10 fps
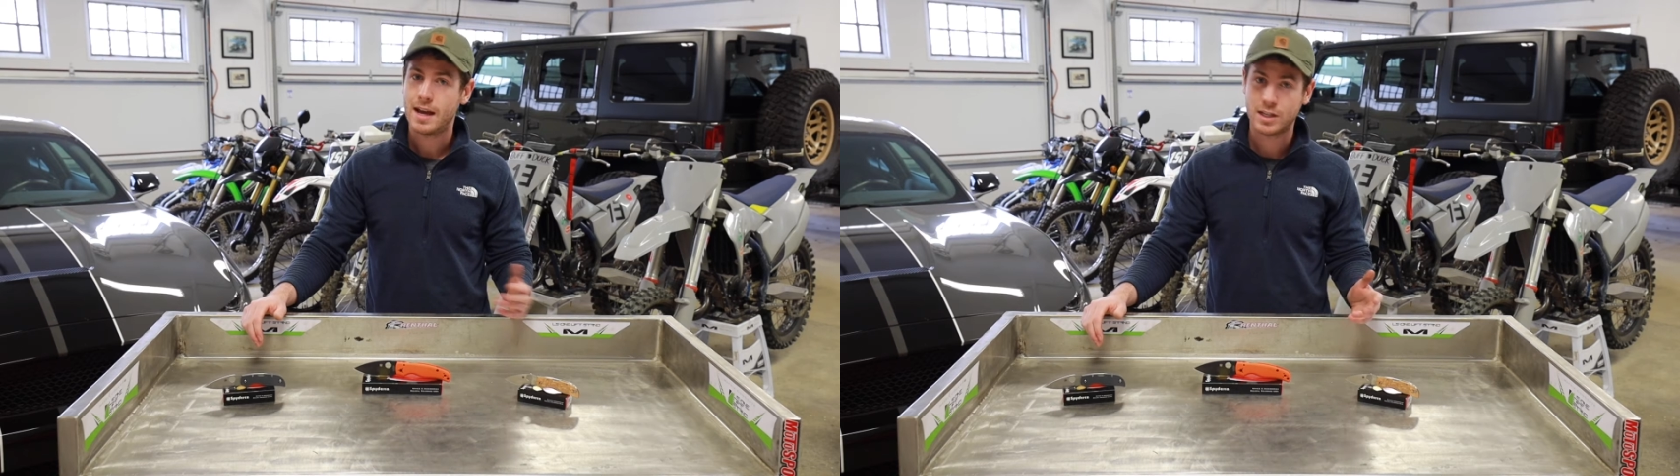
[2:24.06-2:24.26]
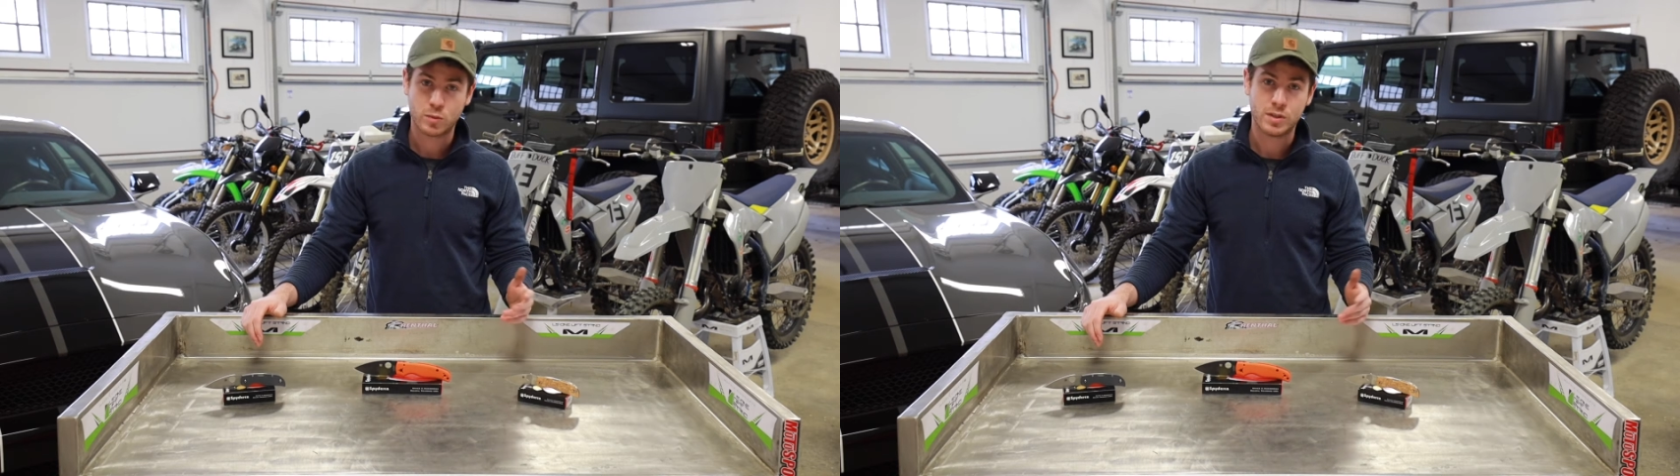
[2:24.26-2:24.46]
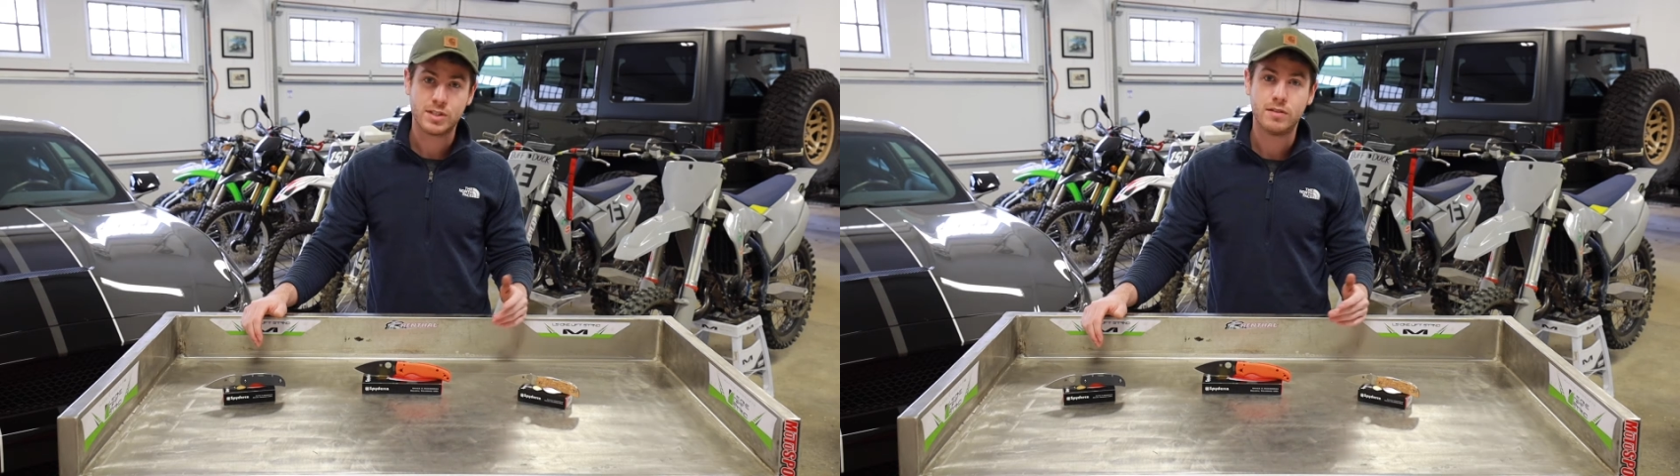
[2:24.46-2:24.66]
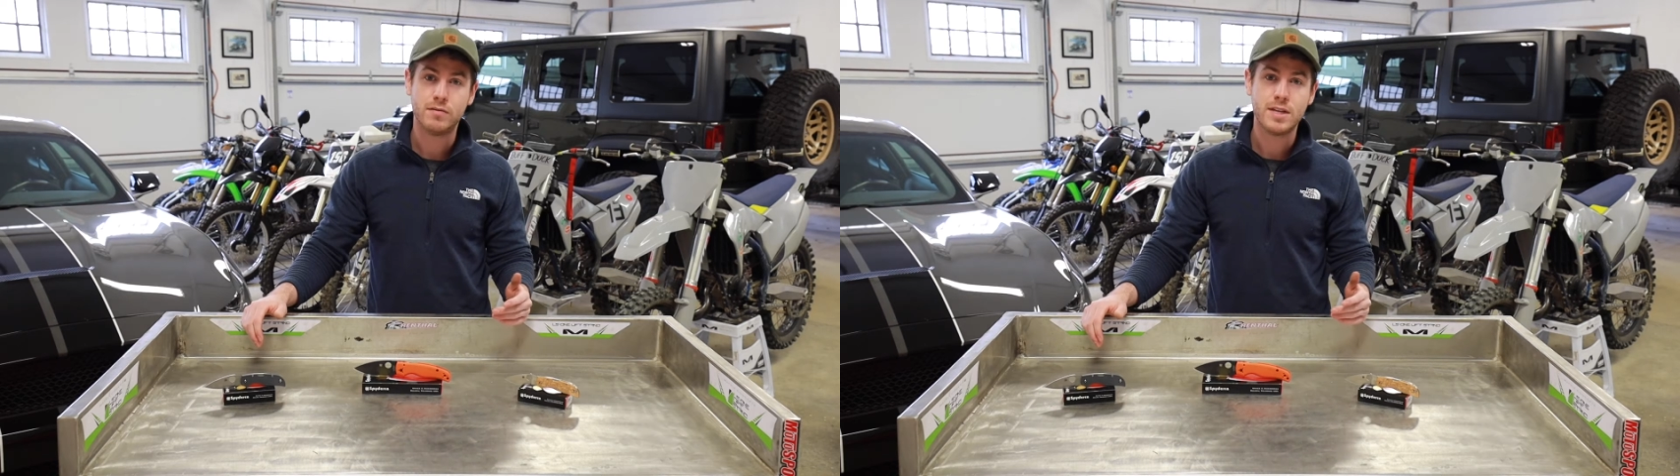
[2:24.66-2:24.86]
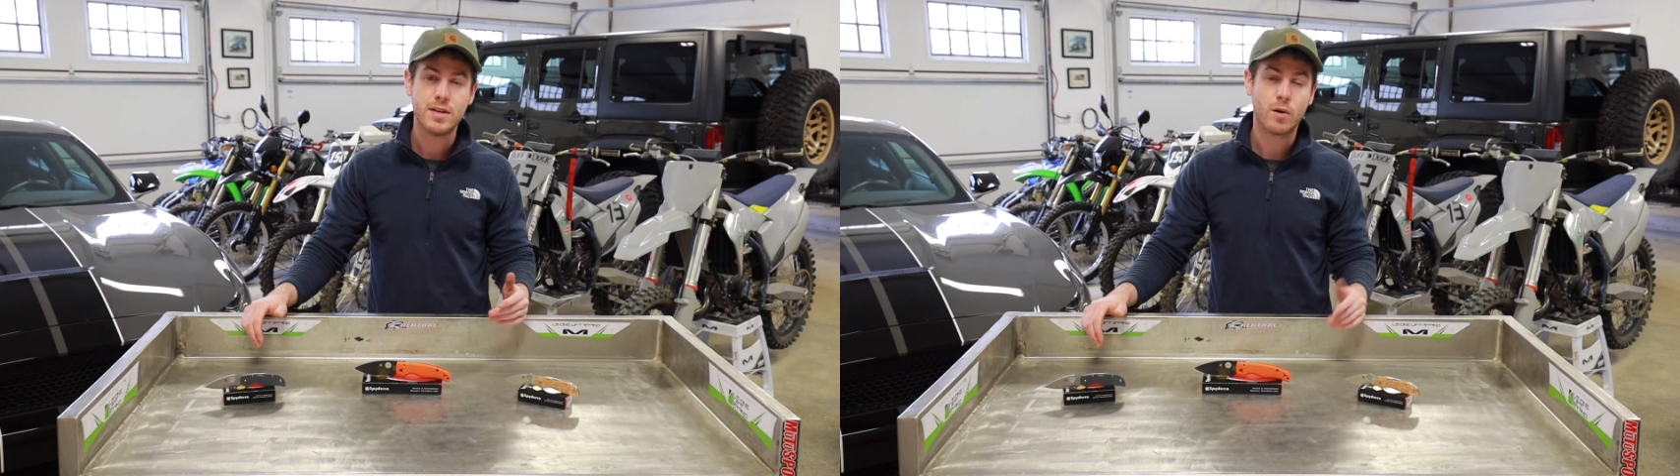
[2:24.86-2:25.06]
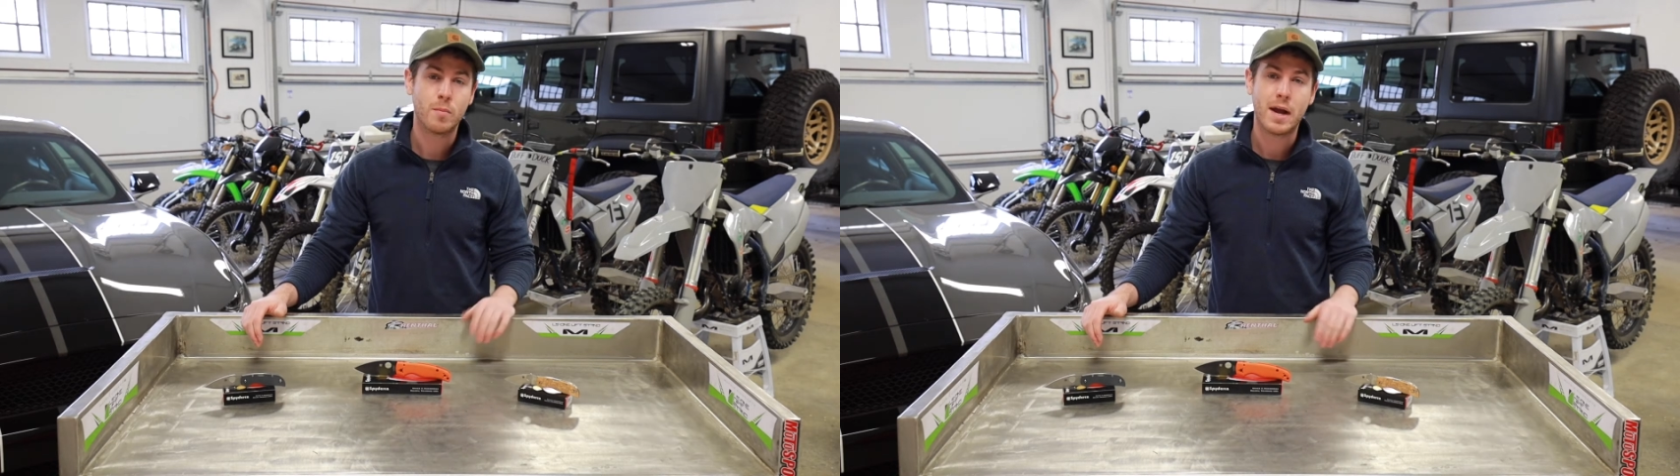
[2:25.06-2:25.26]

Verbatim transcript: S110V or